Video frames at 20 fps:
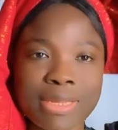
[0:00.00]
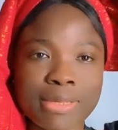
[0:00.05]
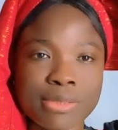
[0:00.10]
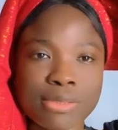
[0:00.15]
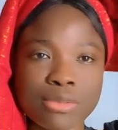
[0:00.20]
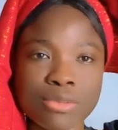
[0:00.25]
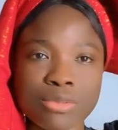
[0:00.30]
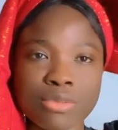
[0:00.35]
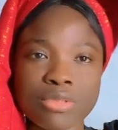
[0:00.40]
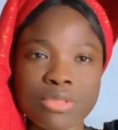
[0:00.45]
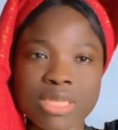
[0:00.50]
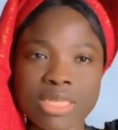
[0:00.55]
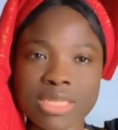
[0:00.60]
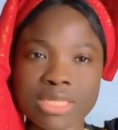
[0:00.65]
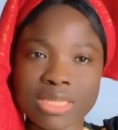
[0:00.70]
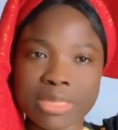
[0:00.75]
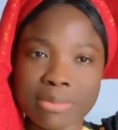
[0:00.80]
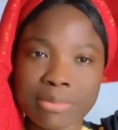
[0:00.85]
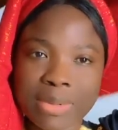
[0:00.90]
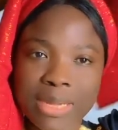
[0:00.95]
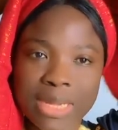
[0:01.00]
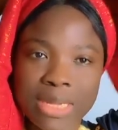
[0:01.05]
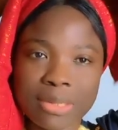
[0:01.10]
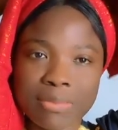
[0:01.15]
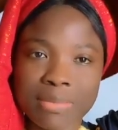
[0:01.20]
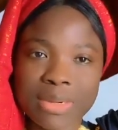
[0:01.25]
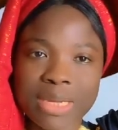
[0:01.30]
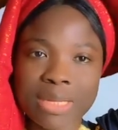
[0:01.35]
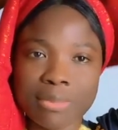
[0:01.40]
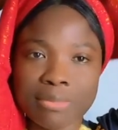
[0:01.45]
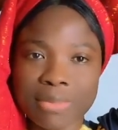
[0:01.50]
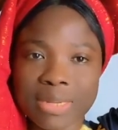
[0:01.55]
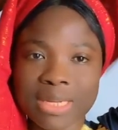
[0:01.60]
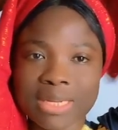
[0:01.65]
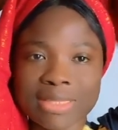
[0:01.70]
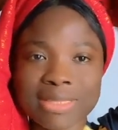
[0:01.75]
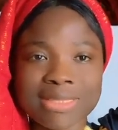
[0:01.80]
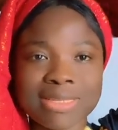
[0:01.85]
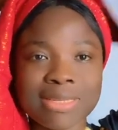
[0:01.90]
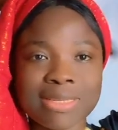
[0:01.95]
So today is a band
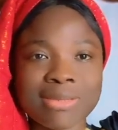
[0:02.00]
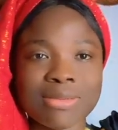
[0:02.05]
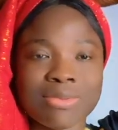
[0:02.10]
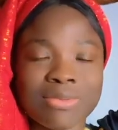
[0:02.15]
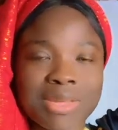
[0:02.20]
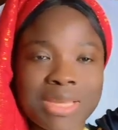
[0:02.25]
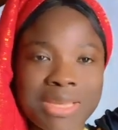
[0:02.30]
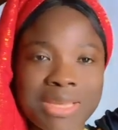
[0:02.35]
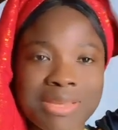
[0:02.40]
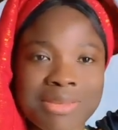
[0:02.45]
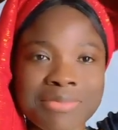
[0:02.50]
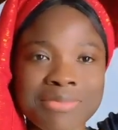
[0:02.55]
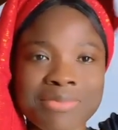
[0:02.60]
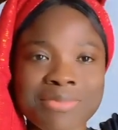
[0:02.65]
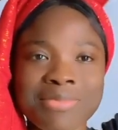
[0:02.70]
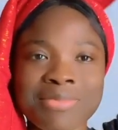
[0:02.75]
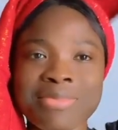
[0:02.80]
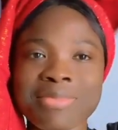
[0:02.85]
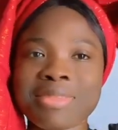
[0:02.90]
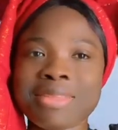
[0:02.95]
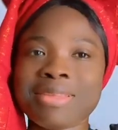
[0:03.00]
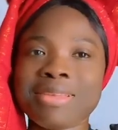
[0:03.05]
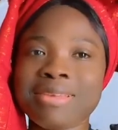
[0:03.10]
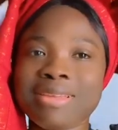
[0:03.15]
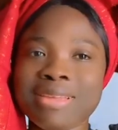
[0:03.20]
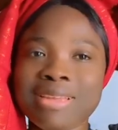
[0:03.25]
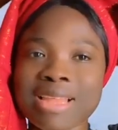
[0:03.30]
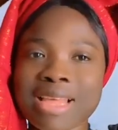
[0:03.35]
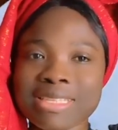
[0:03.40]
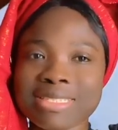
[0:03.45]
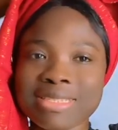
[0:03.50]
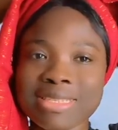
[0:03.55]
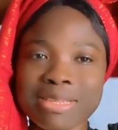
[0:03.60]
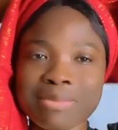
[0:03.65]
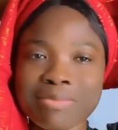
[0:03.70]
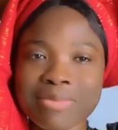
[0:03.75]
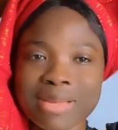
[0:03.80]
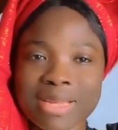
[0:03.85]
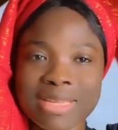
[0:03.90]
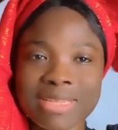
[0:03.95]
thing, okay?
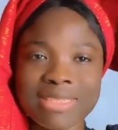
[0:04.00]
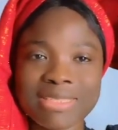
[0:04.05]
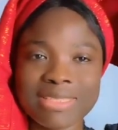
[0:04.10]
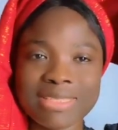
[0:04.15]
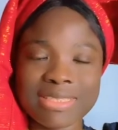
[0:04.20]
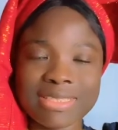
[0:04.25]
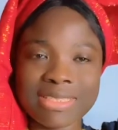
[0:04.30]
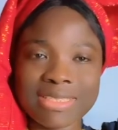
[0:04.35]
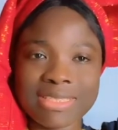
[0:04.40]
Elastic band.